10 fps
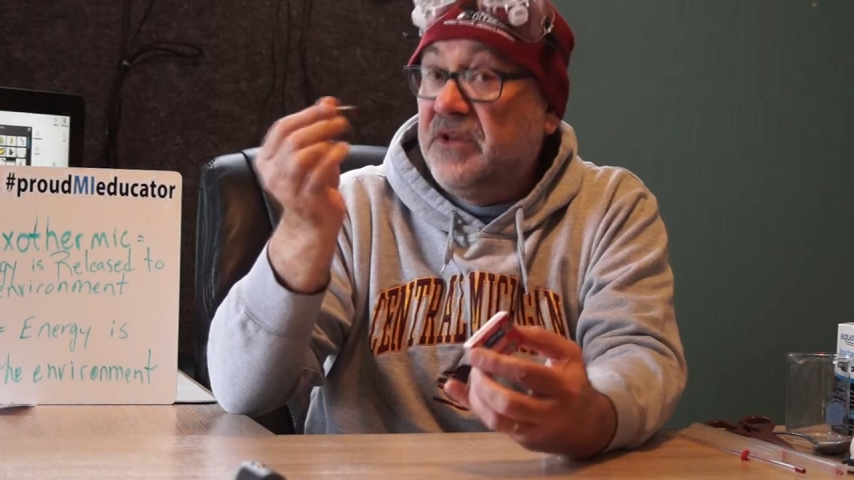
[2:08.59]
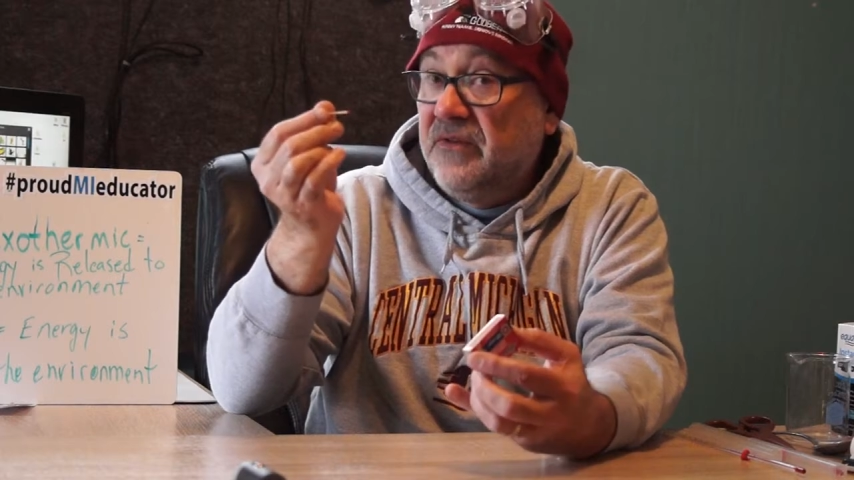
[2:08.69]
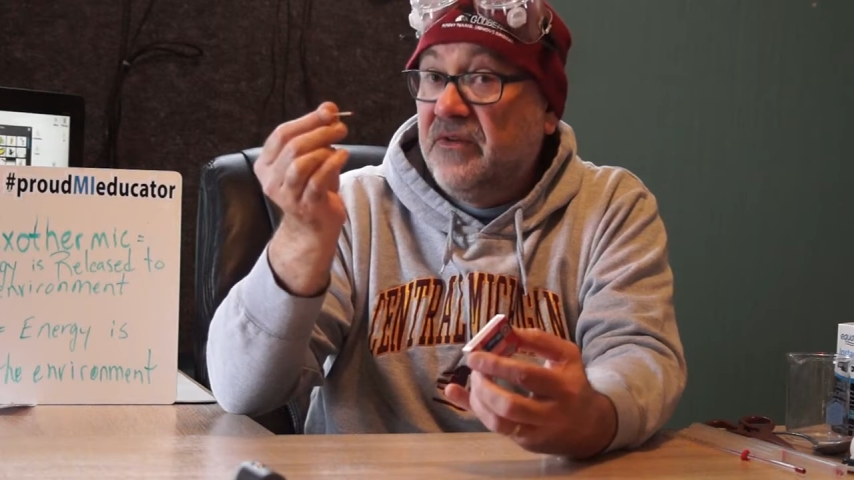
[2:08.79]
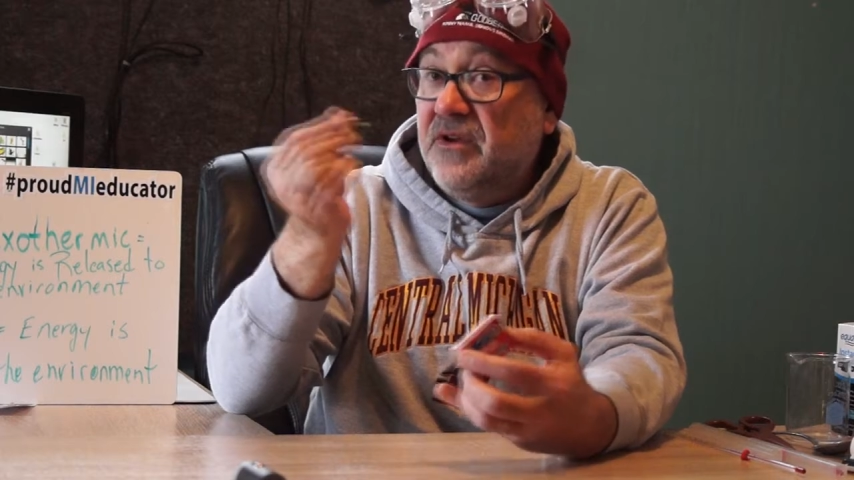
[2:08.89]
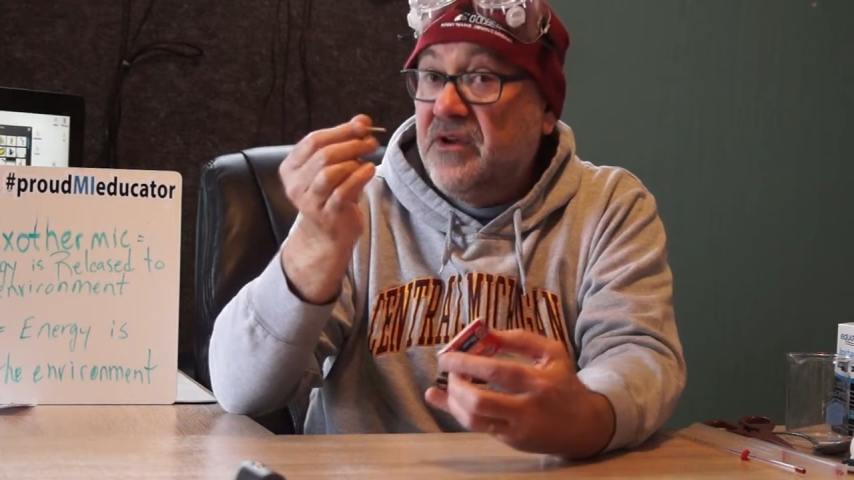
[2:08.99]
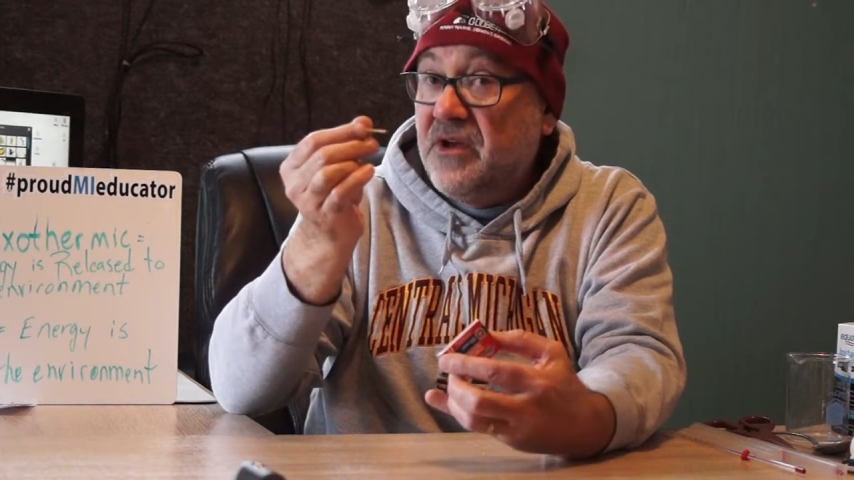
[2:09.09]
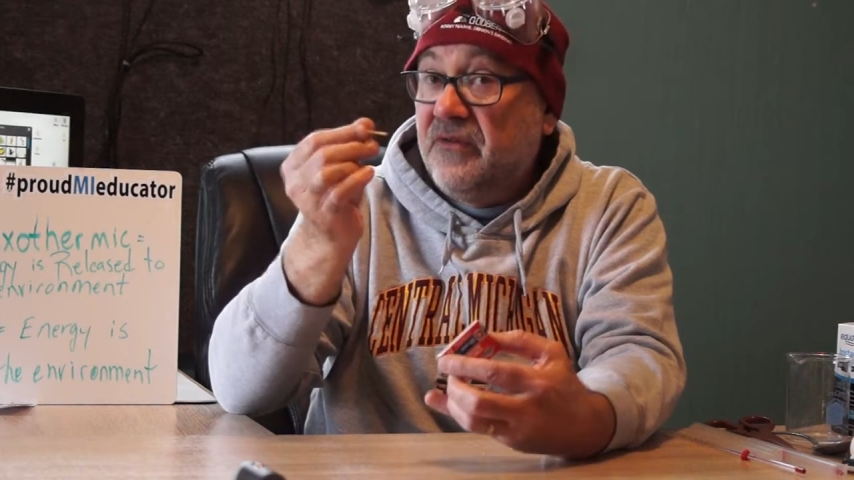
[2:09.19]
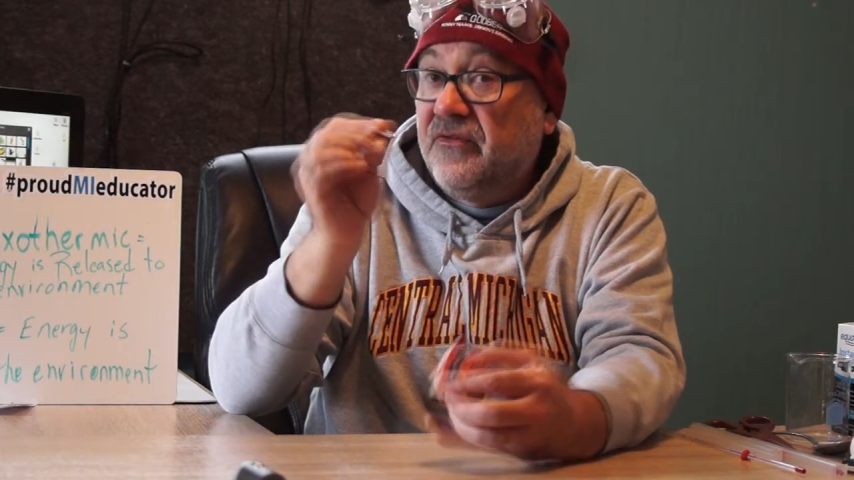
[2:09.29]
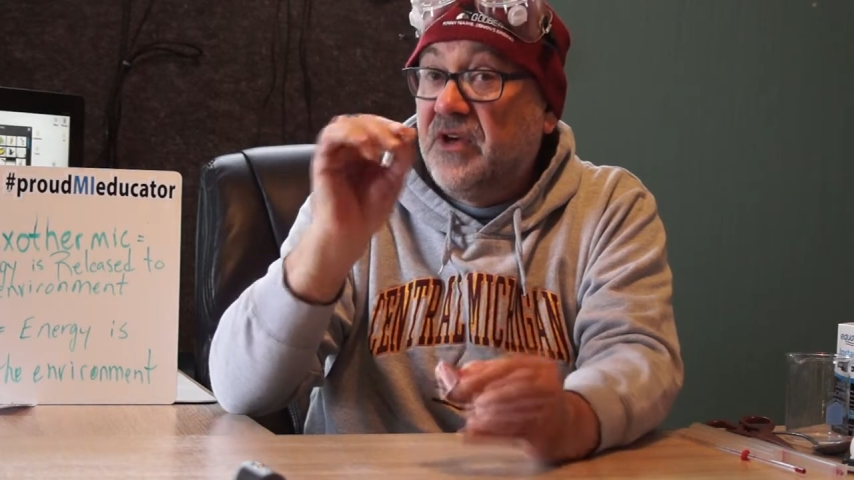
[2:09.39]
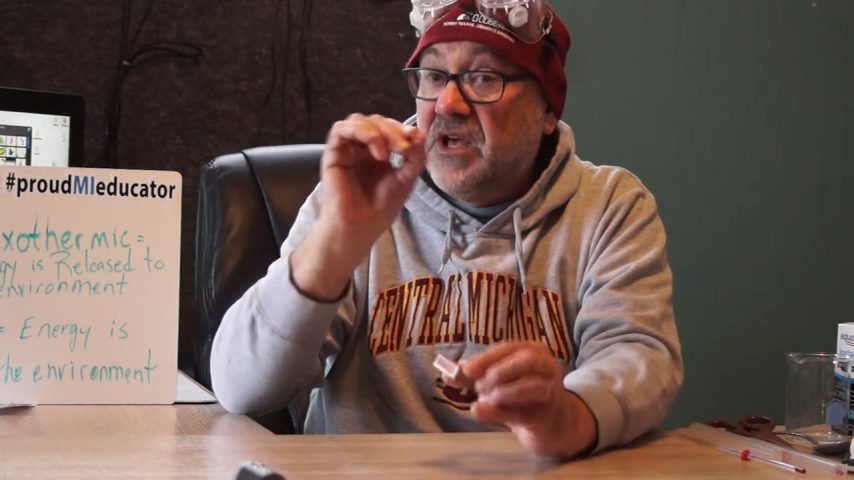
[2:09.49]
given
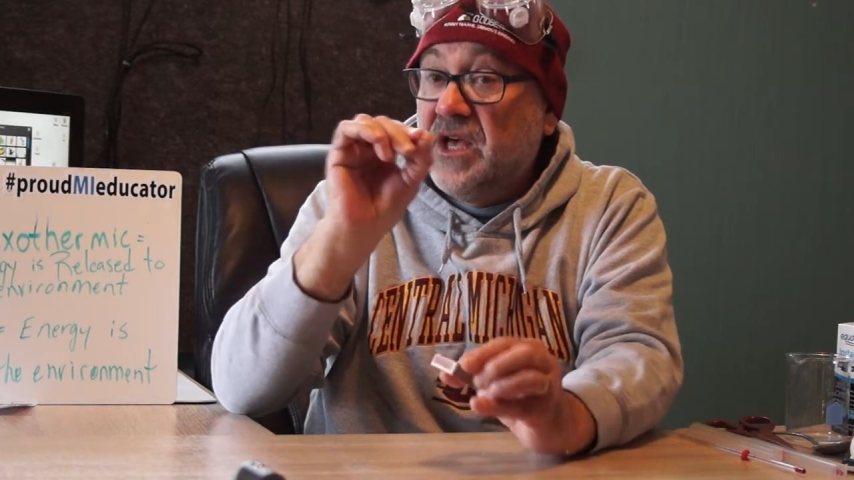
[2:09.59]
enough